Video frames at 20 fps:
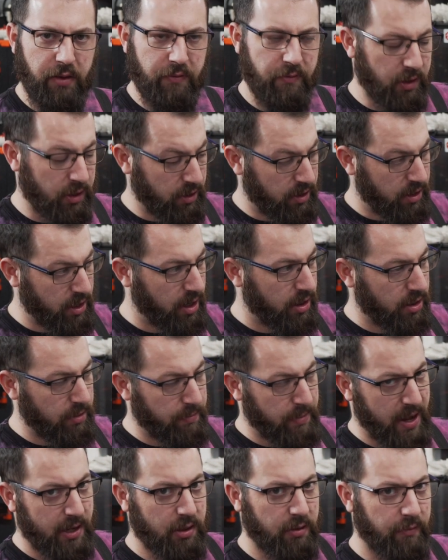If it decides to
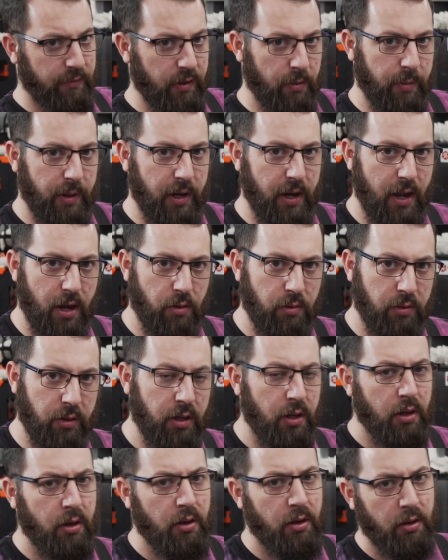back the filament out,
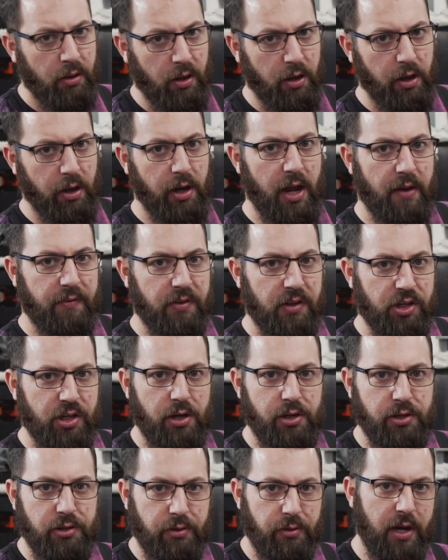you're going to have to
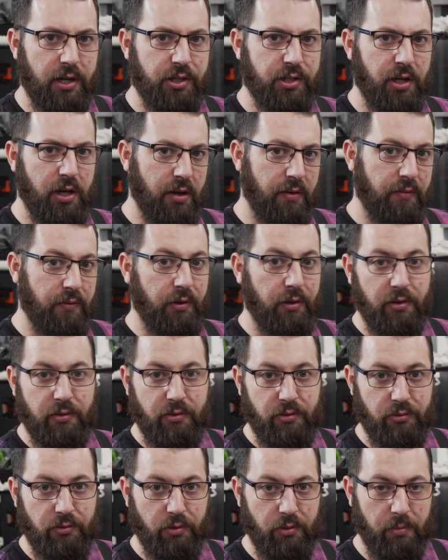change the direction of your
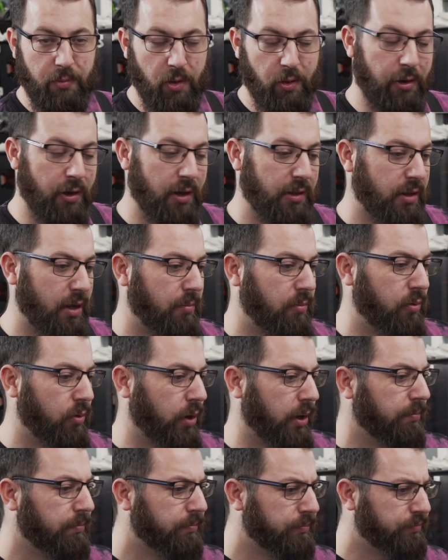extruder motor at that
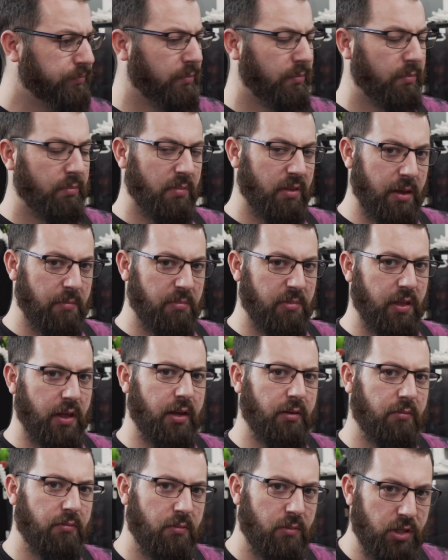point. Same
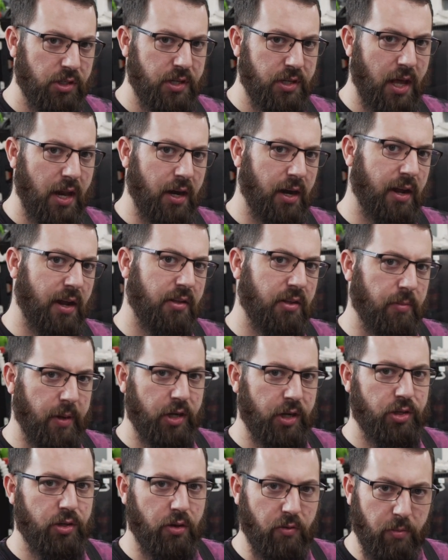thing, just add an
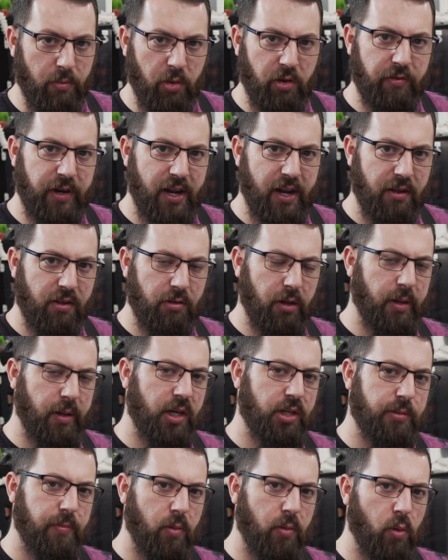exclamation or remove an
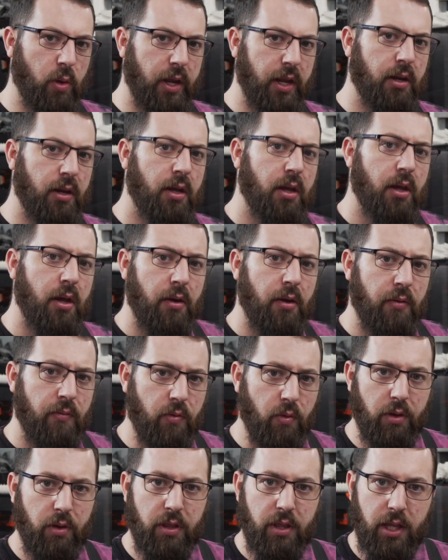exclamation point
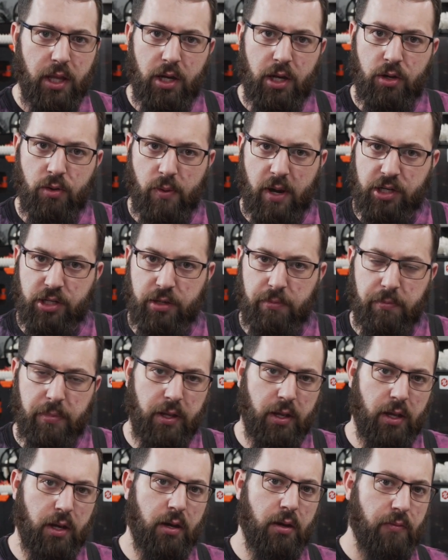for the direction
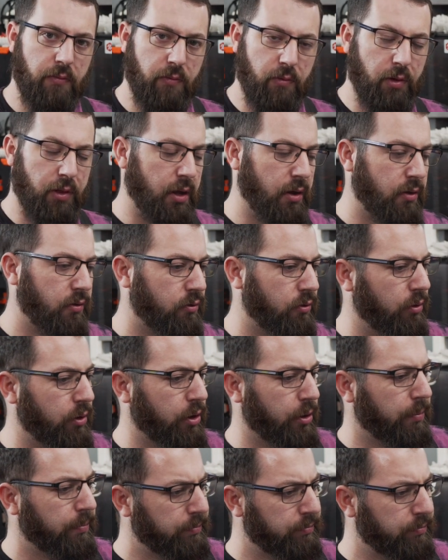pin for the extruder.